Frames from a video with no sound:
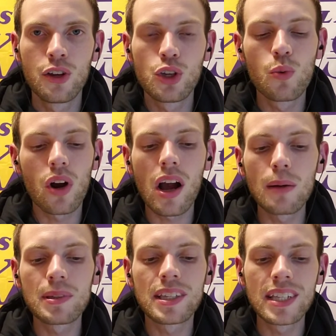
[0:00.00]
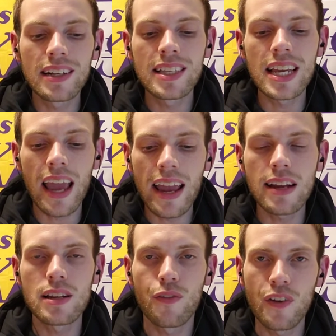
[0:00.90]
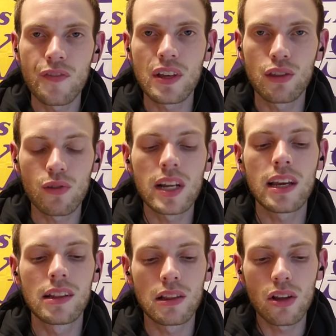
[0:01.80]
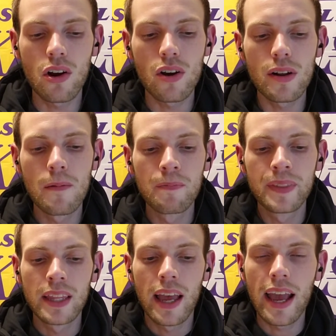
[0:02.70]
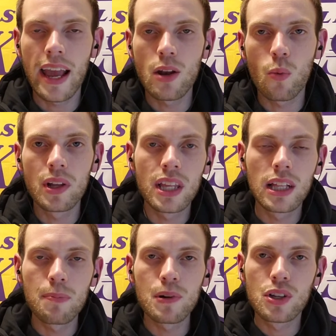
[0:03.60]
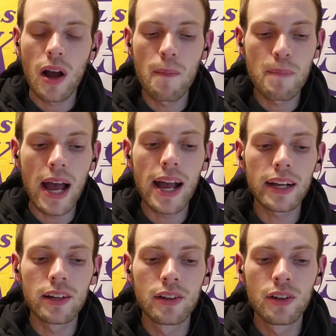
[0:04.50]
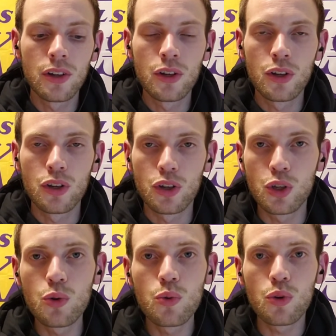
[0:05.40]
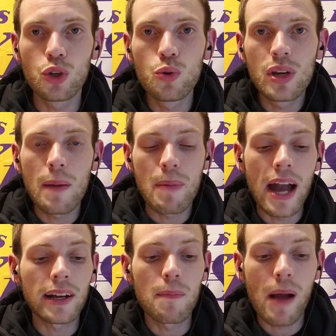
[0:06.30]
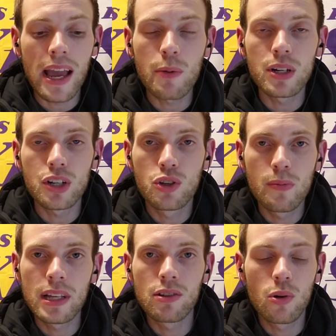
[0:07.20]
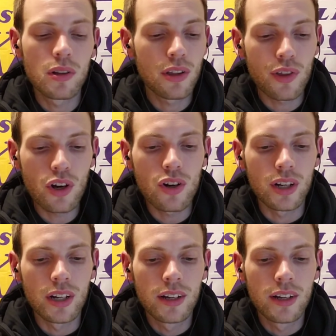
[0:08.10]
You were up 68-53 in the third, and when the Clippers come back, you get back up by 8 with just 2 minutes to go in the third.